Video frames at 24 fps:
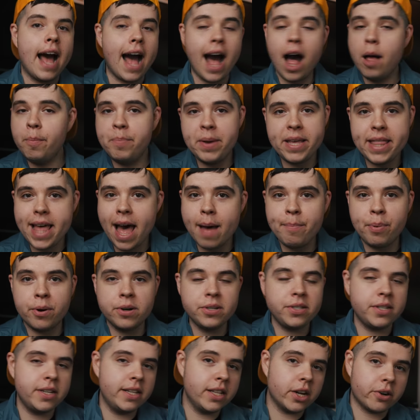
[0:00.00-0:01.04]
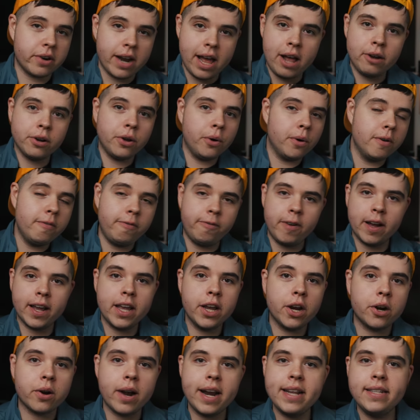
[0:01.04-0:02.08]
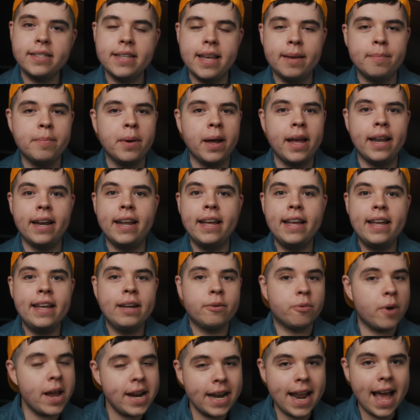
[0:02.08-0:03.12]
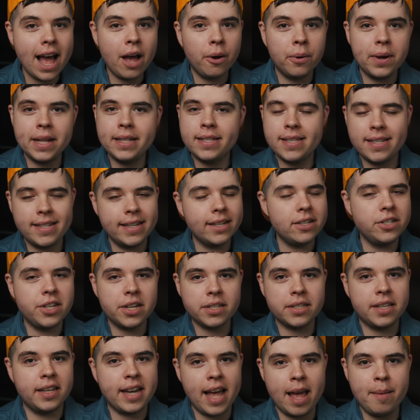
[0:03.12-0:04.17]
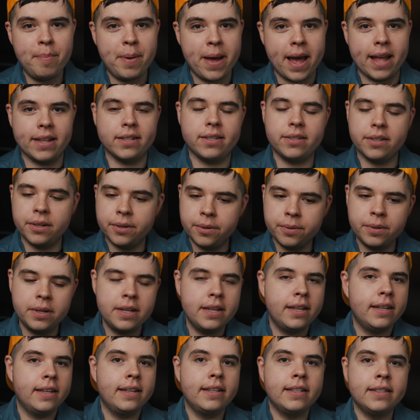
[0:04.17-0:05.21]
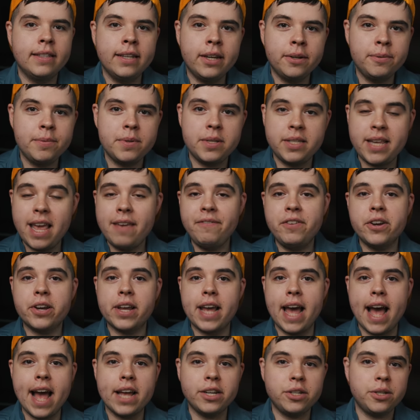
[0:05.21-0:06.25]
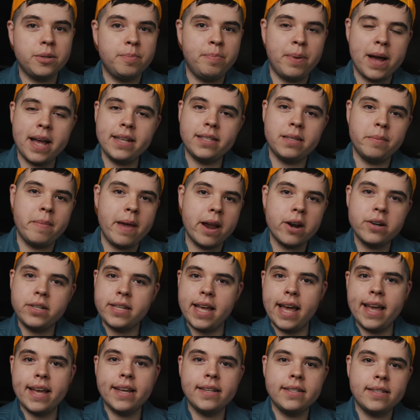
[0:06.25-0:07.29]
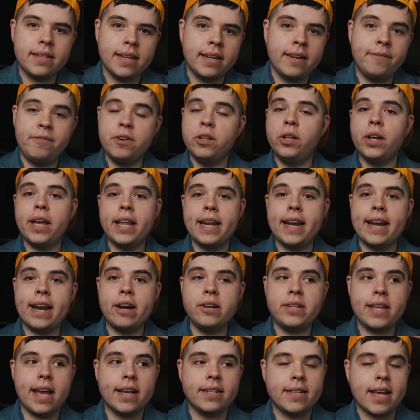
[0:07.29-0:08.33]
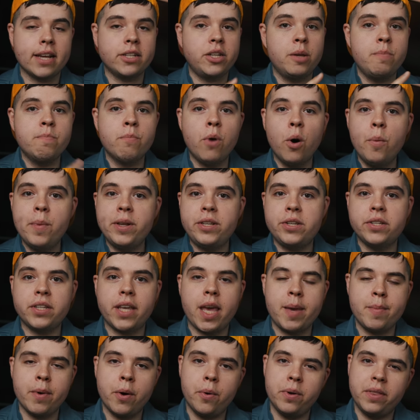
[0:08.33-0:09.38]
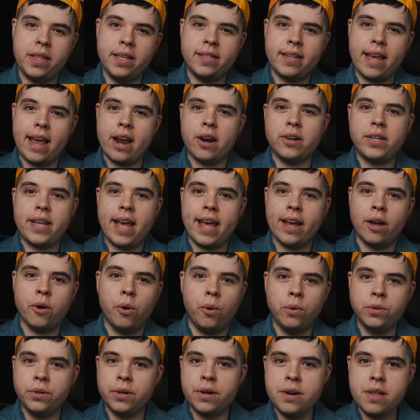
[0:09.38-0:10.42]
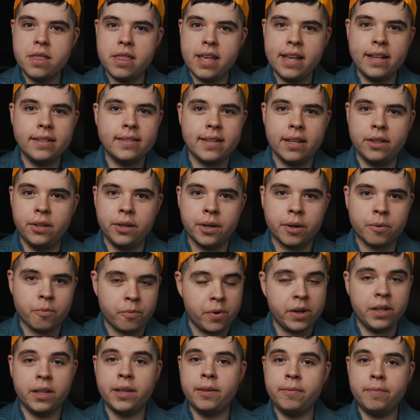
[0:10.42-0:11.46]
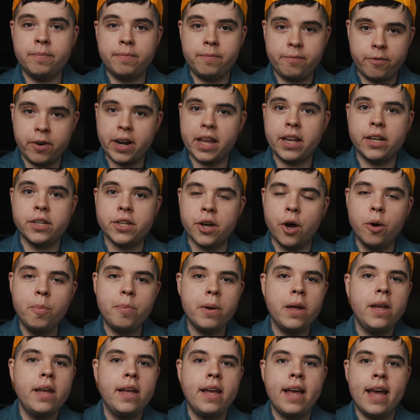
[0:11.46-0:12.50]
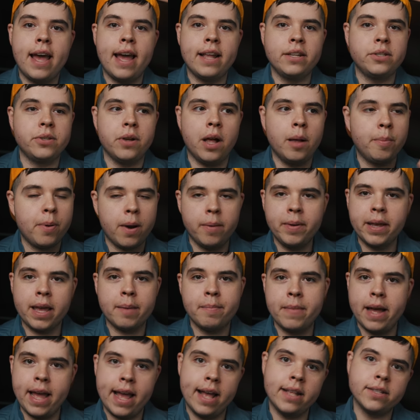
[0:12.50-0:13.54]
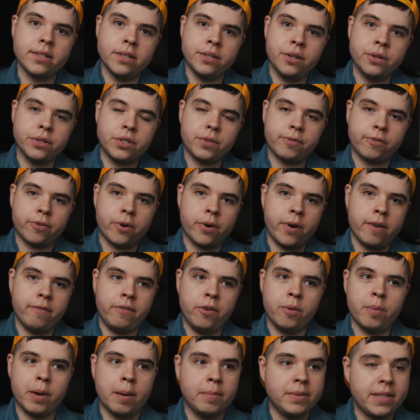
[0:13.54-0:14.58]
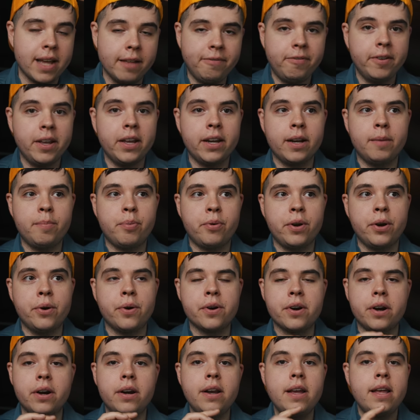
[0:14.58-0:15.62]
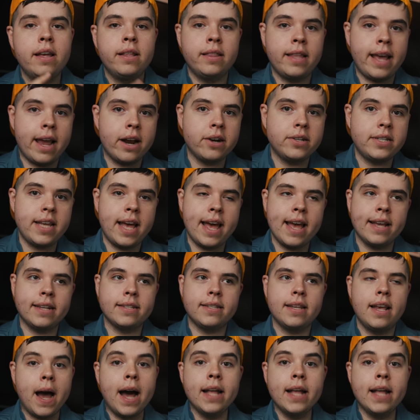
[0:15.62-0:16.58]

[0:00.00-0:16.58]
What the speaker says: I'll be that person in the crowd going fucking crazy. But right now it's still just an iPad. So, you know, save your cash, buy some AirTags. And if you're looking at AirTags, actually Moment just came out with these AirTag holder things that look really freaking dope. And so I'll probably get my hands on those for a review, but I'm definitely gonna pre-order the AirTags.